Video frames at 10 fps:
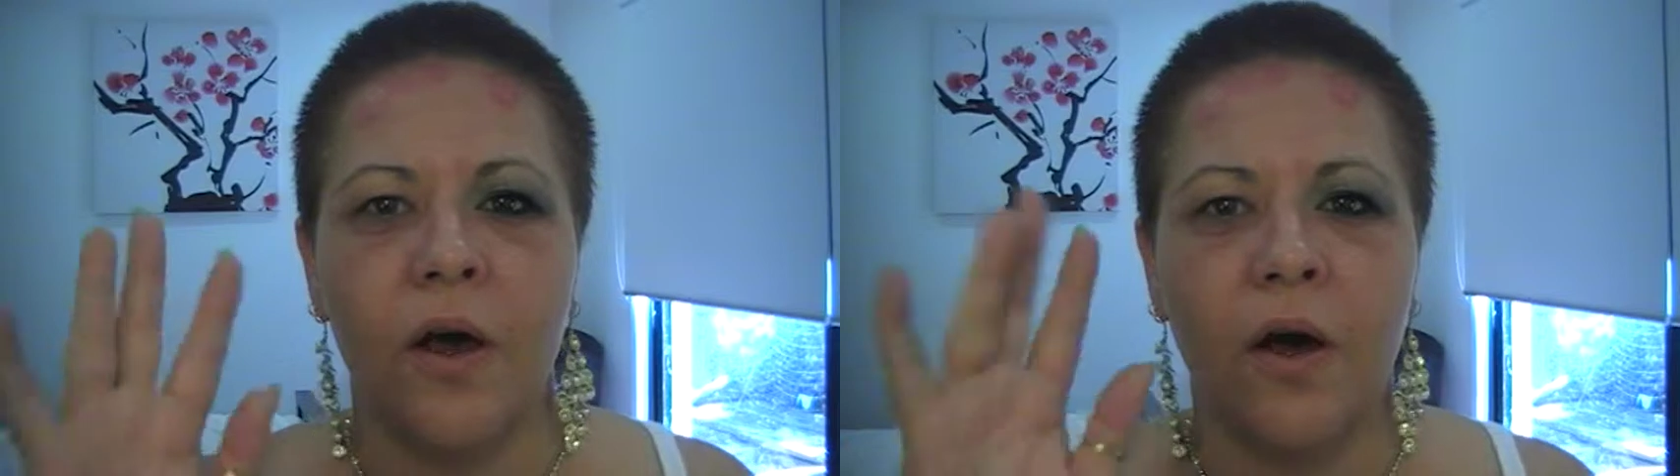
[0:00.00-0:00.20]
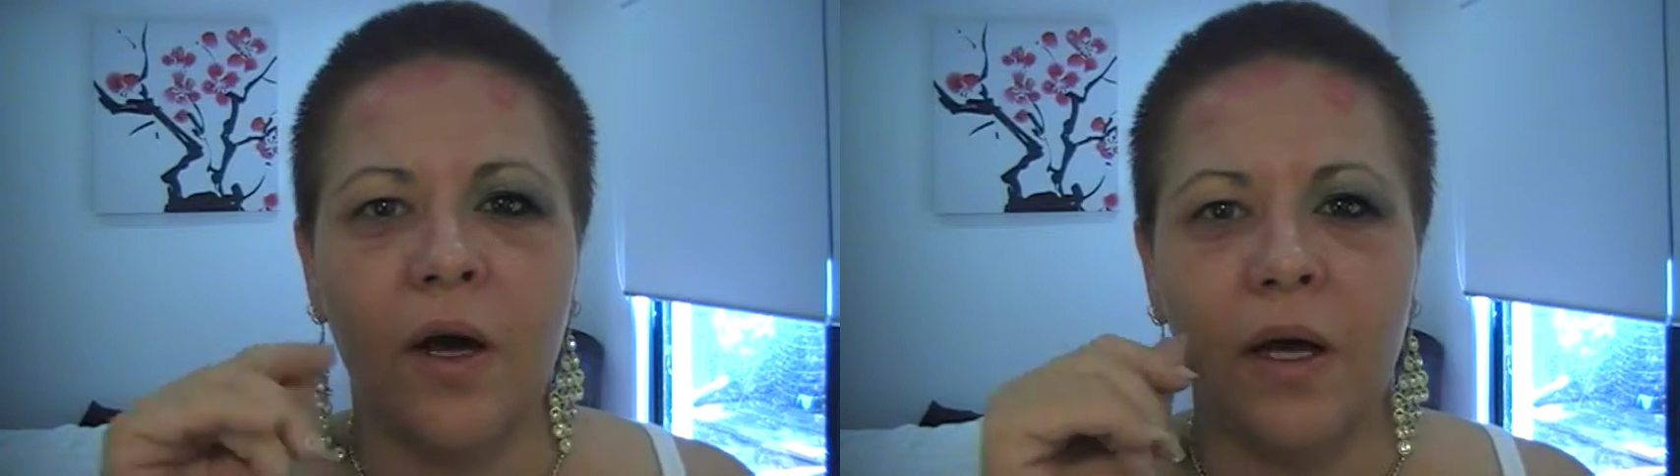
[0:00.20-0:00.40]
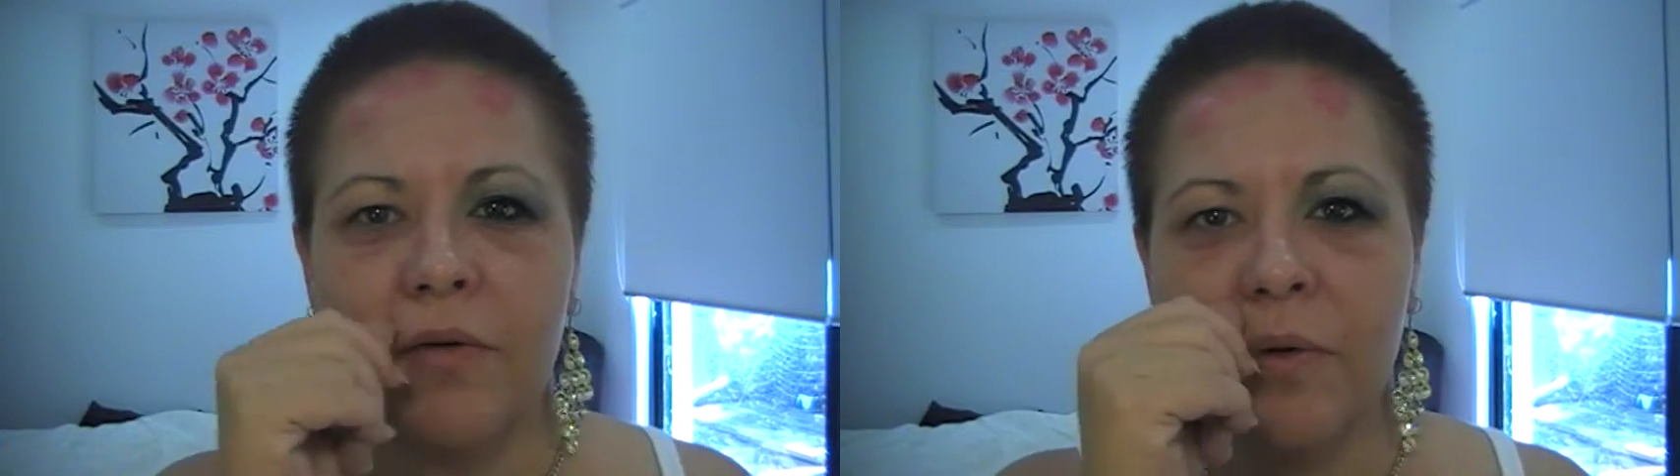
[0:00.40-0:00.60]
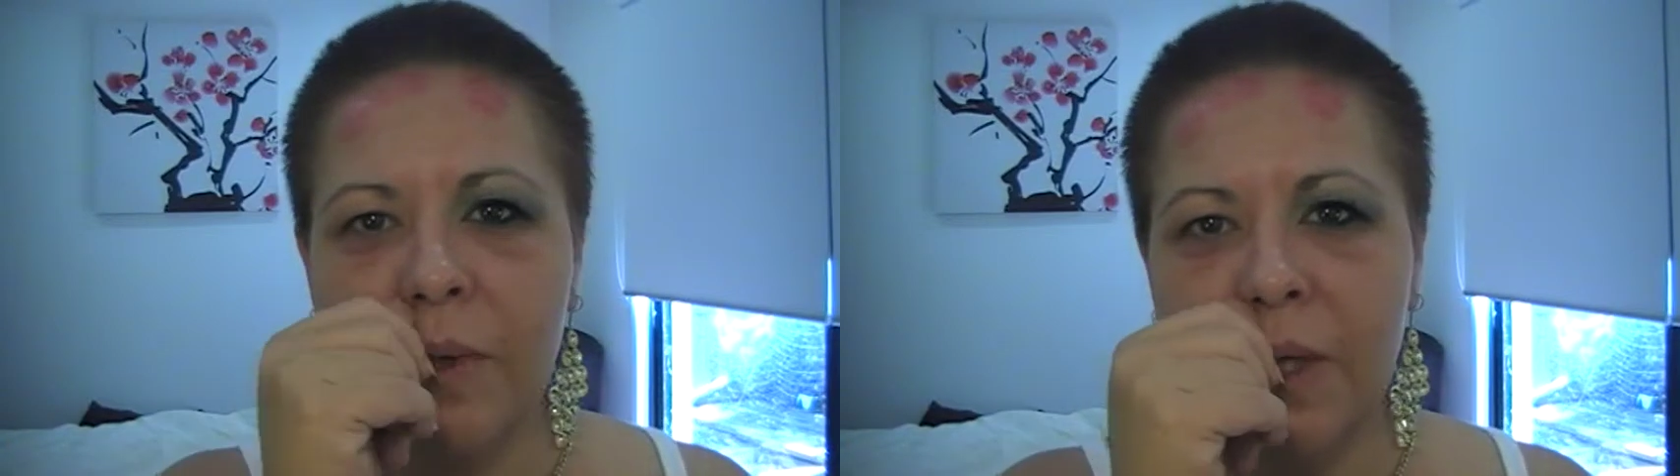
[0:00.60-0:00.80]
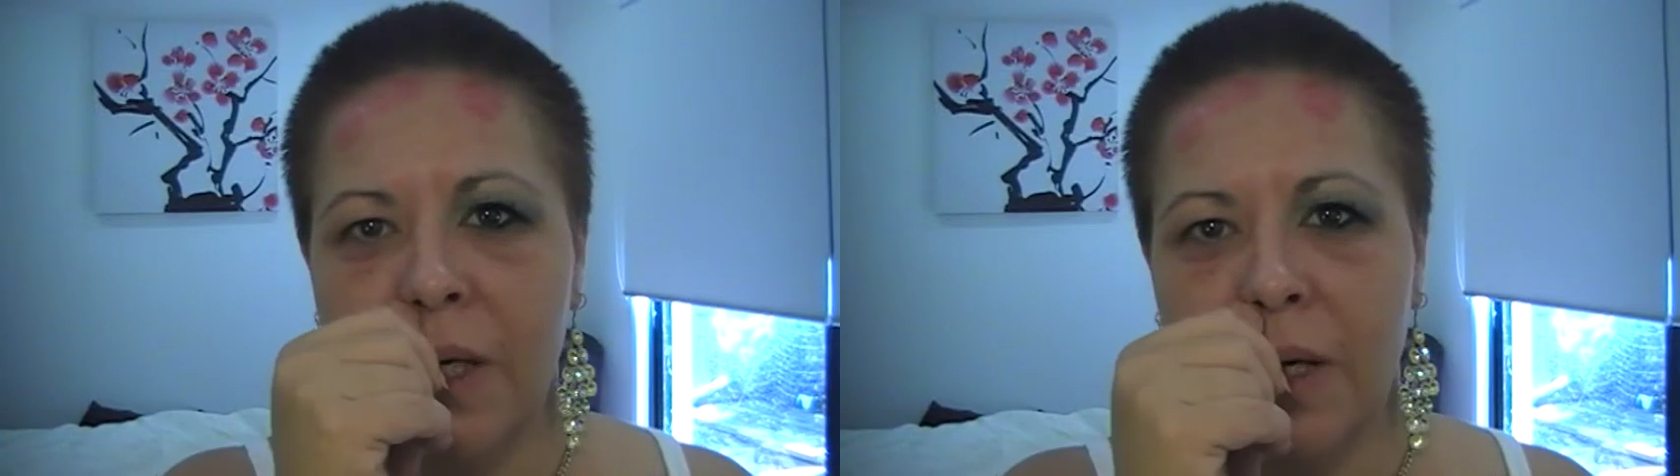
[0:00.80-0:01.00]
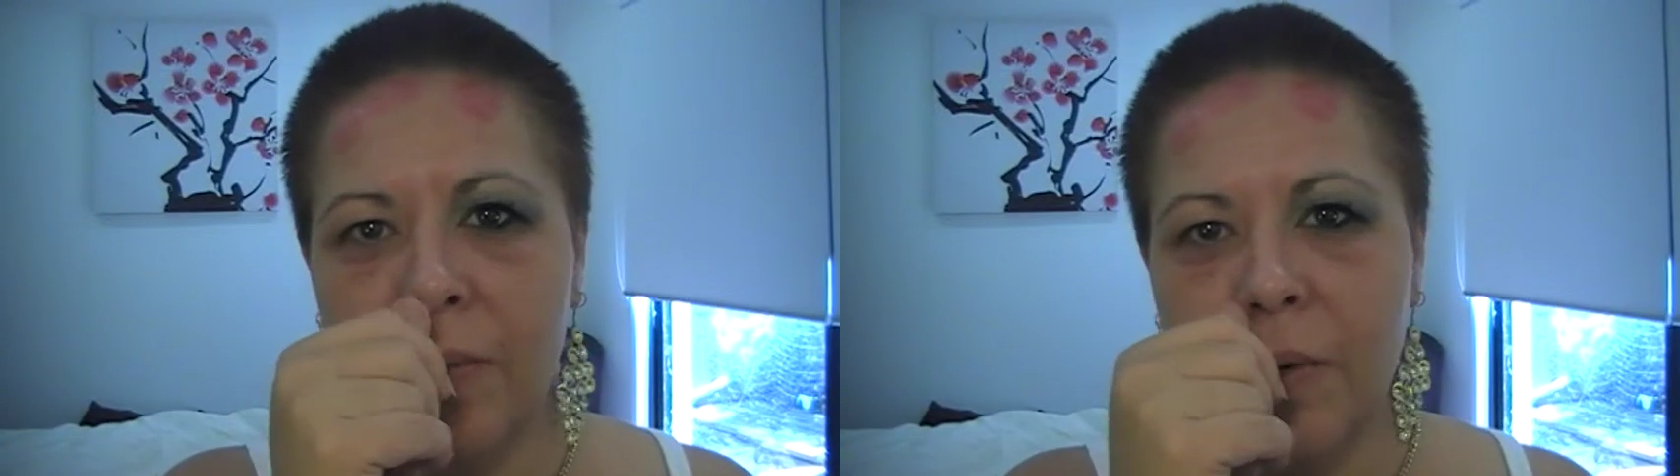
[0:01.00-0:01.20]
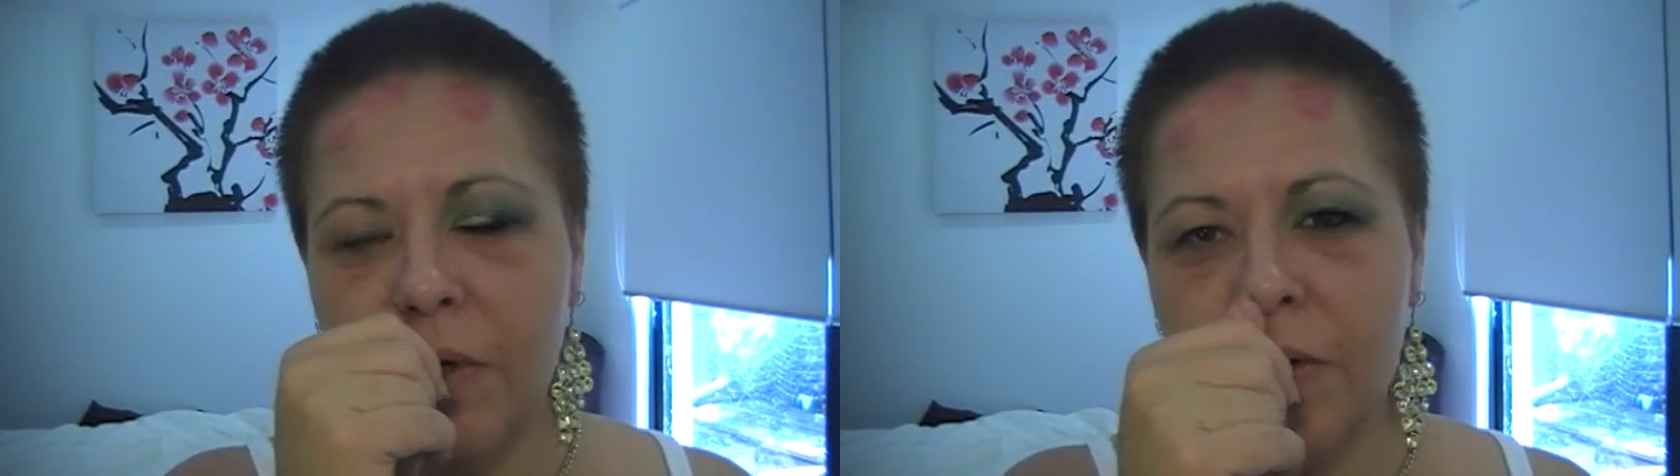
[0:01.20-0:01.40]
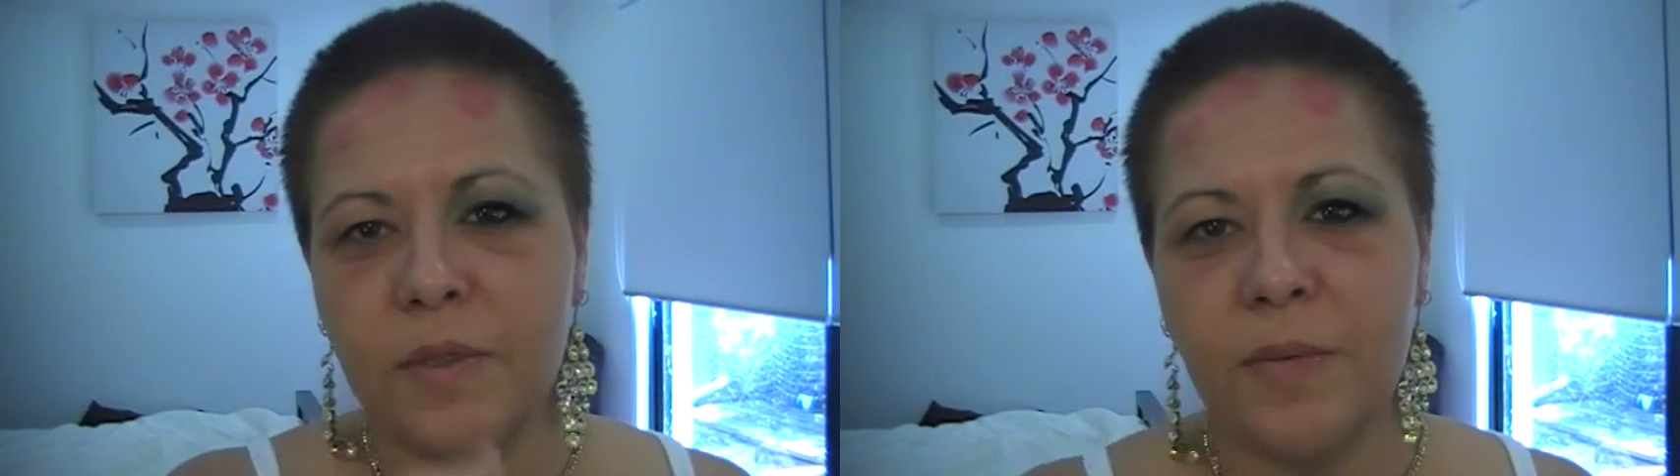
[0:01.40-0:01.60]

Hi everyone and welcome